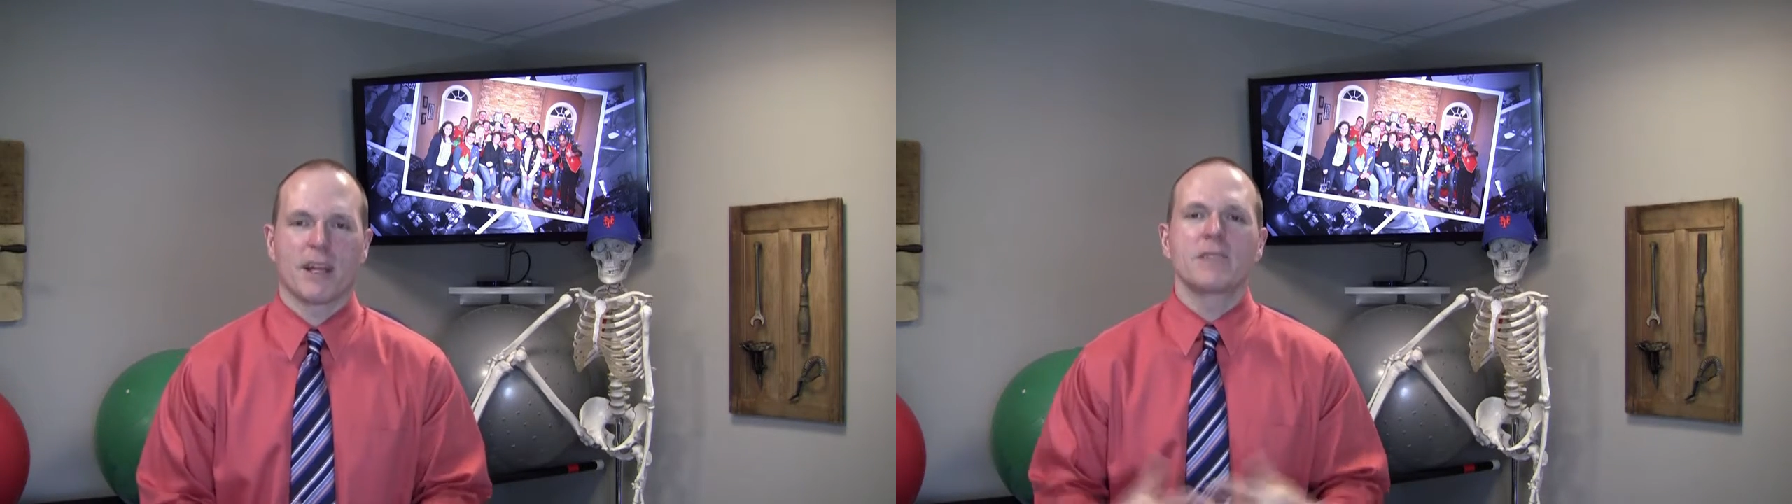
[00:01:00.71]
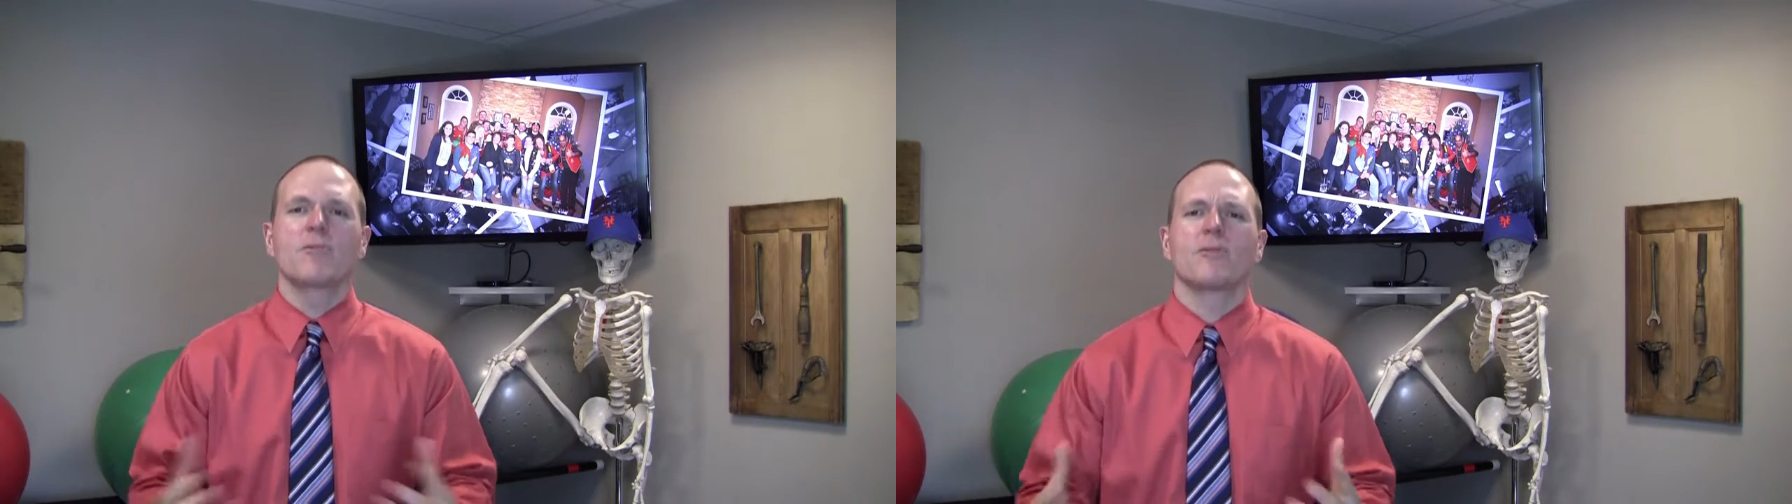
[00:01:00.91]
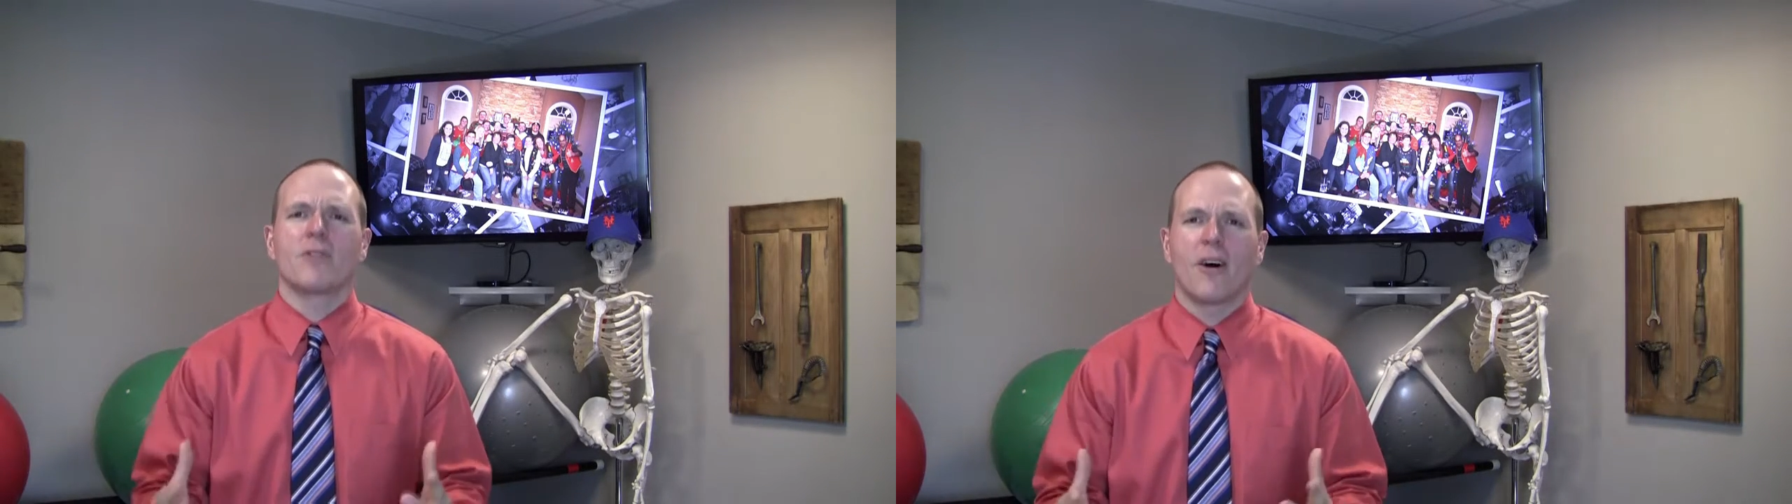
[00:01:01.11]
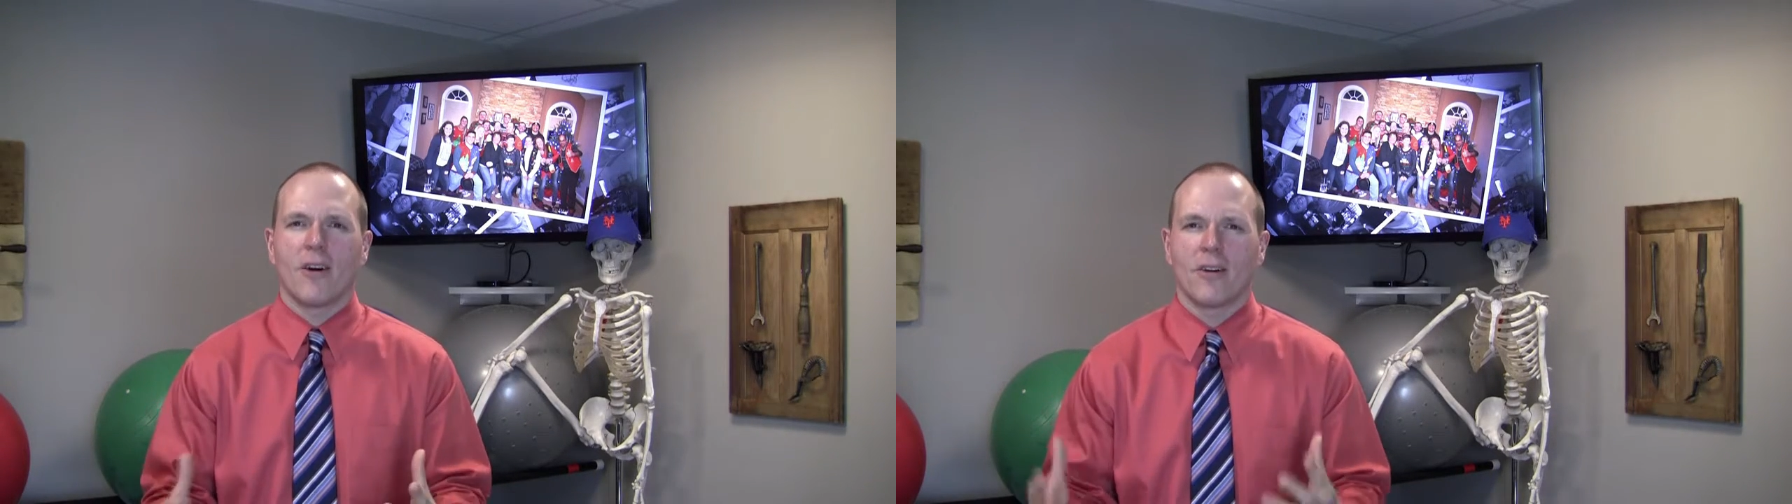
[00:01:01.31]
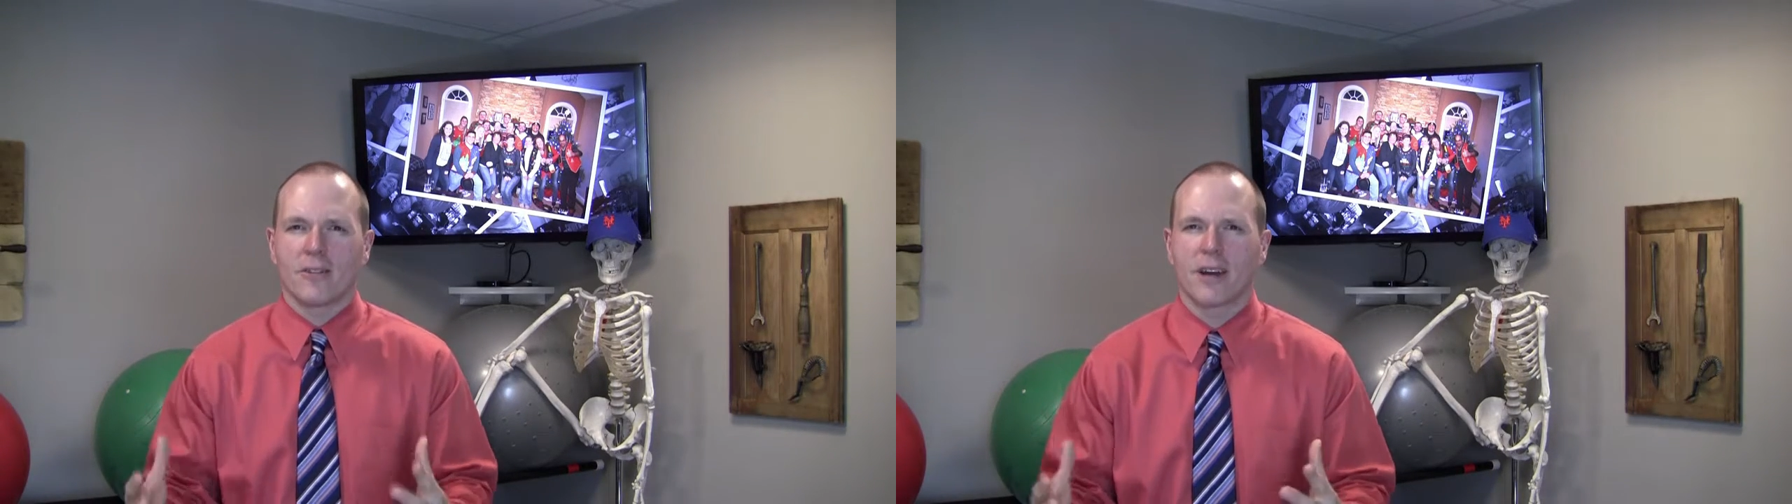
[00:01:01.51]
That's what we're
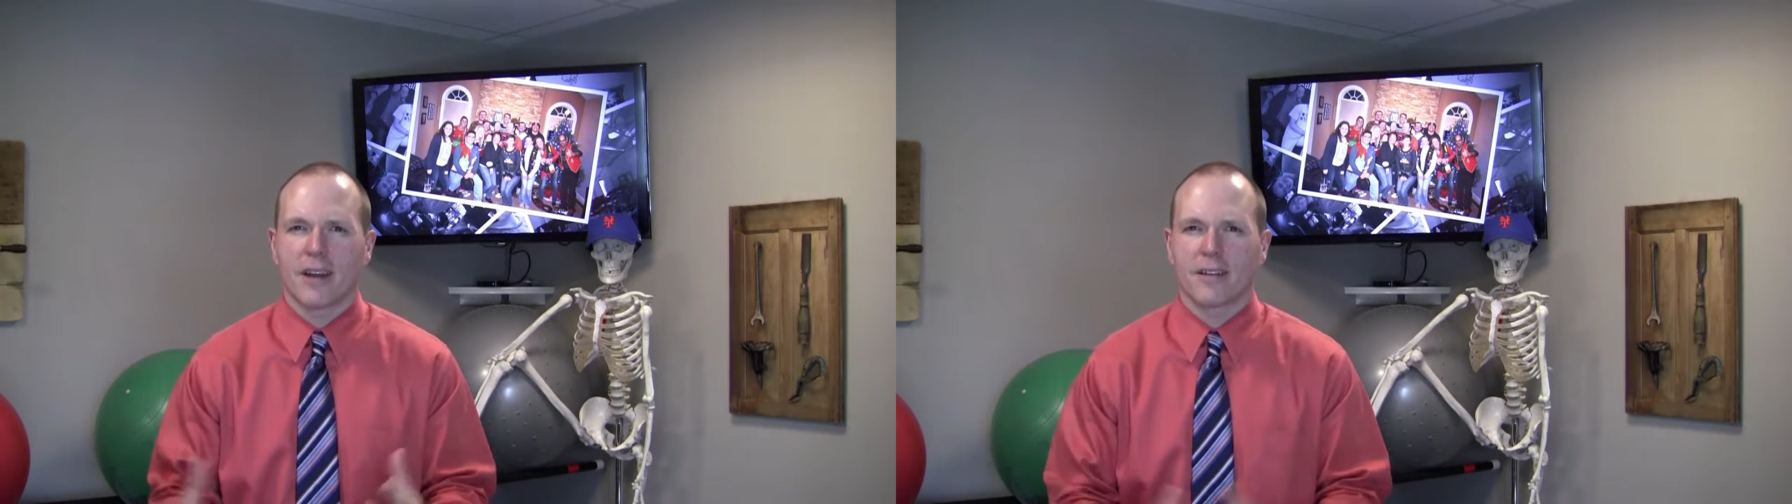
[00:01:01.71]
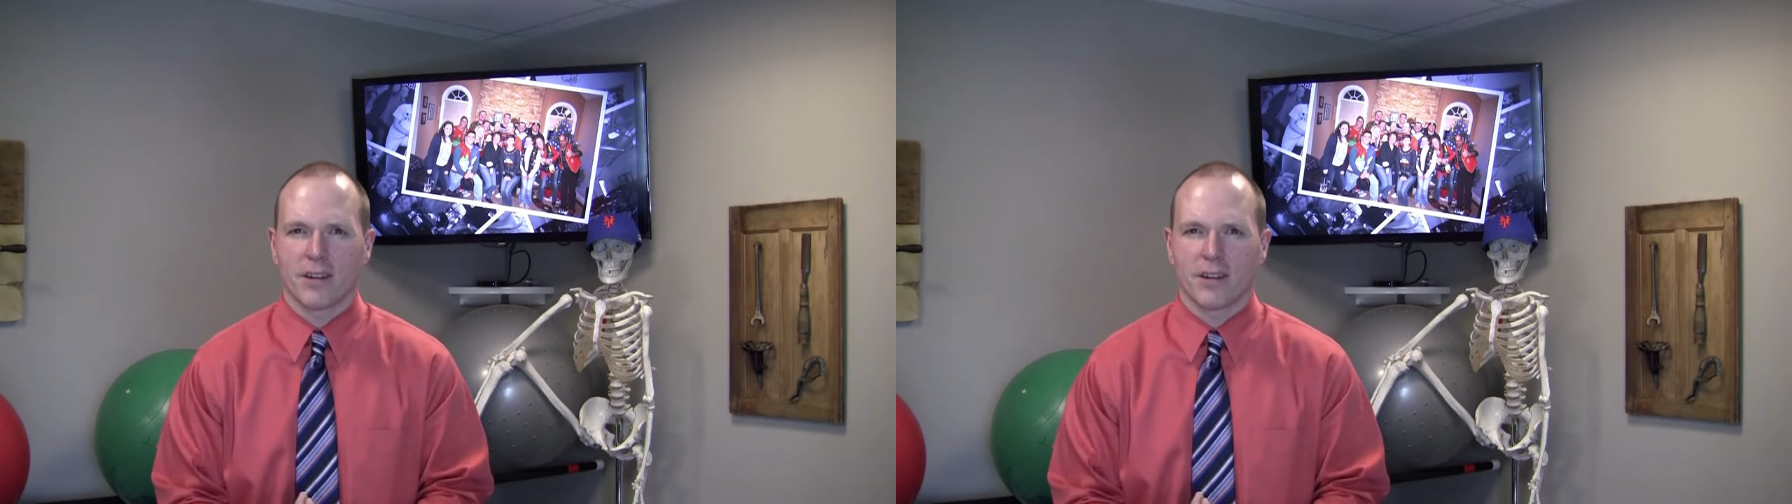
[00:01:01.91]
all kind of